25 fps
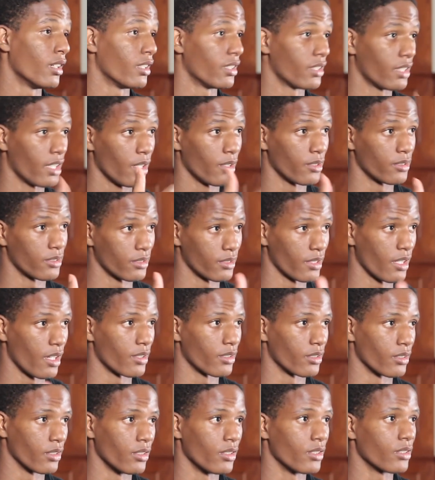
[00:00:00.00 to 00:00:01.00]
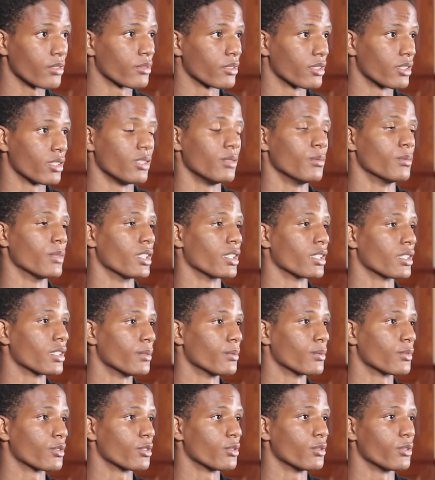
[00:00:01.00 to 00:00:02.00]
down the long run he might
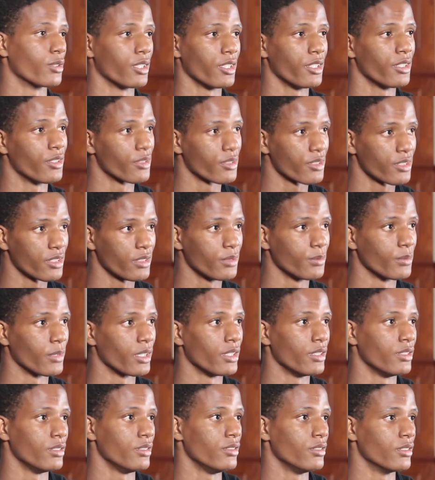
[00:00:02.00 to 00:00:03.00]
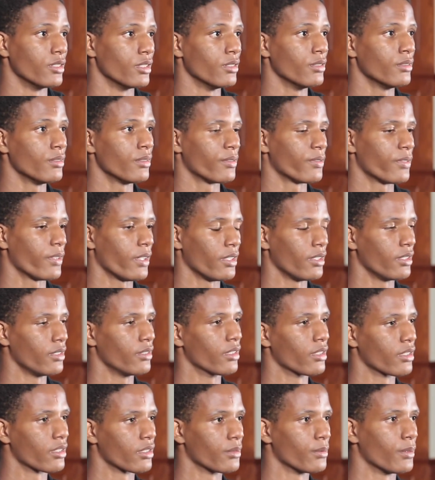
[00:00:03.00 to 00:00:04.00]
come through, or he or she might, finally
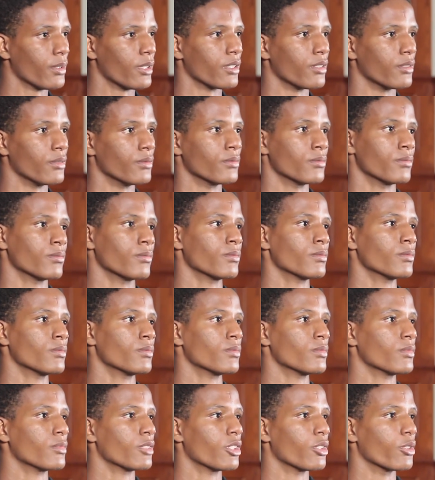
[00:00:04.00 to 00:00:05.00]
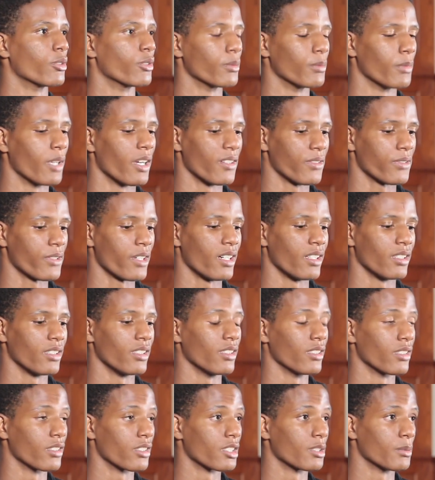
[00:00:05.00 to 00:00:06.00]
learn about him, or might finally
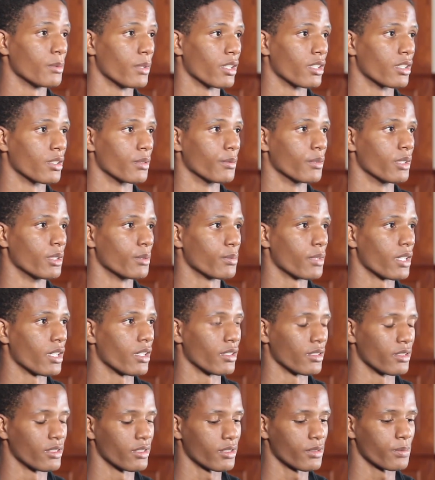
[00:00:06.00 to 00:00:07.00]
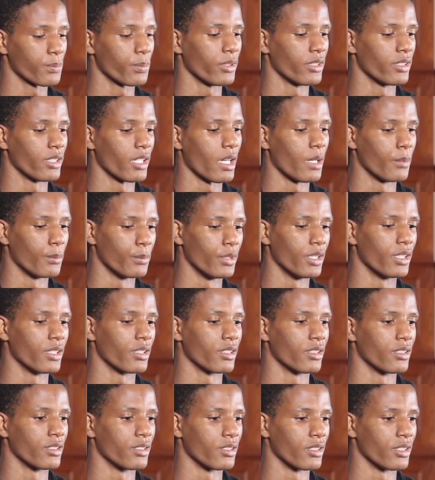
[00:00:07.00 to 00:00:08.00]
learn about Urban Impact. Just putting that
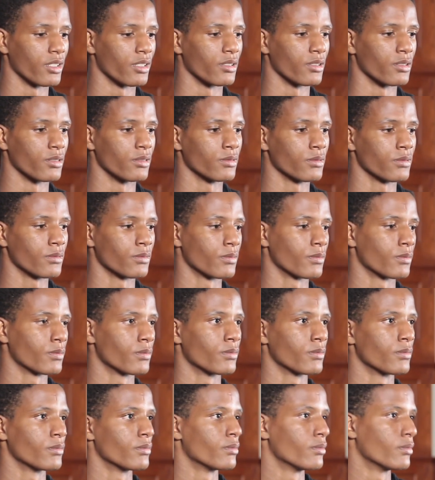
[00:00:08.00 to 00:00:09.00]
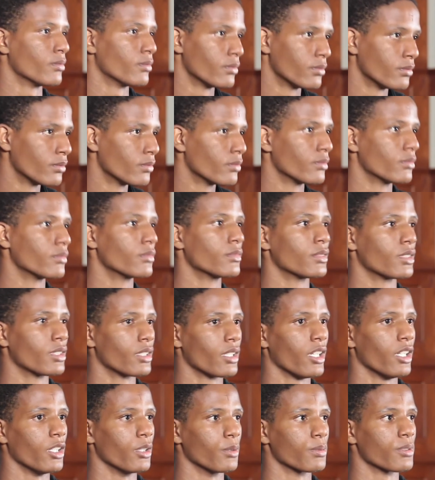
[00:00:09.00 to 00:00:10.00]
bug in their ear
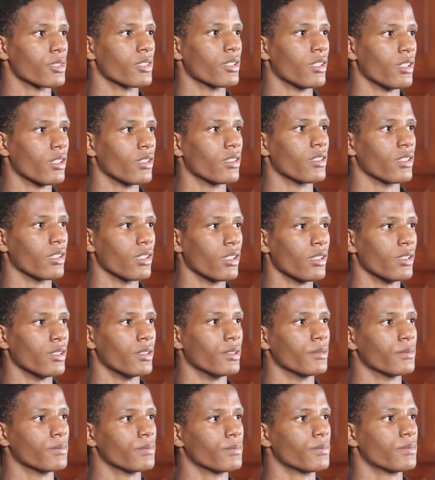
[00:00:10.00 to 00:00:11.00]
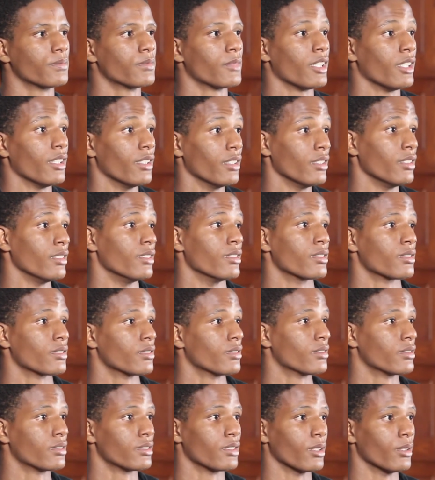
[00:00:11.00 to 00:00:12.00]
helps it out a lot, at least.
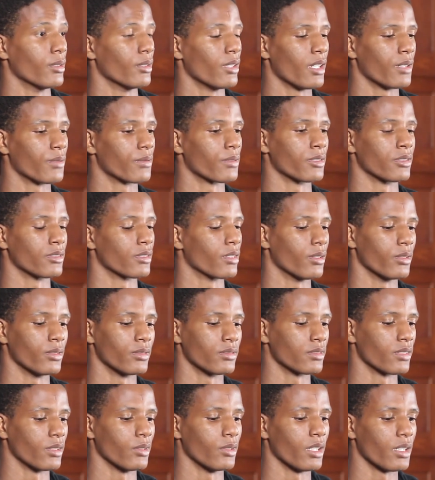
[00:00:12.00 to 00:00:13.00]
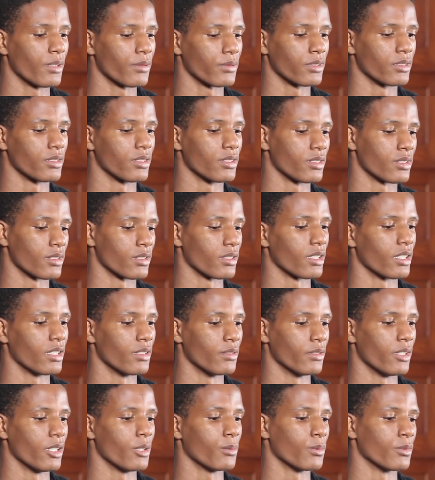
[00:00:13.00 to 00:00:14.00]
Don't ever just
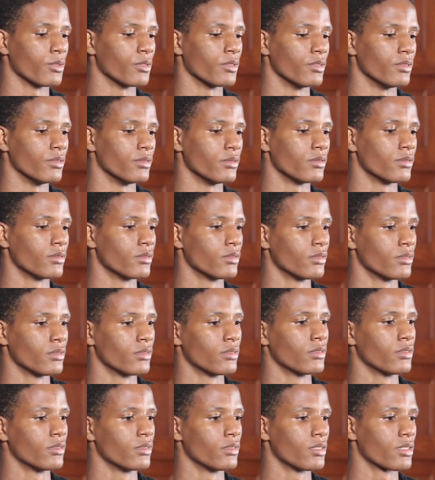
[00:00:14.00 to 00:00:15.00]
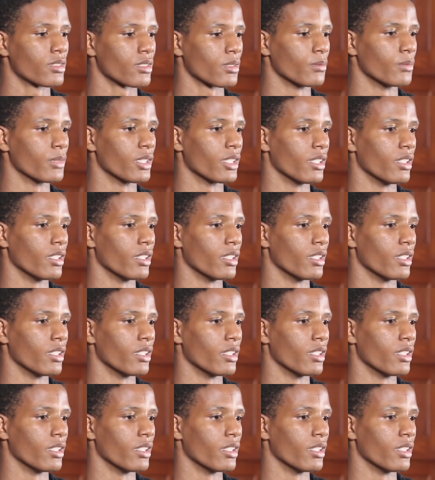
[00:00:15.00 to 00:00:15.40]
give up on somebody.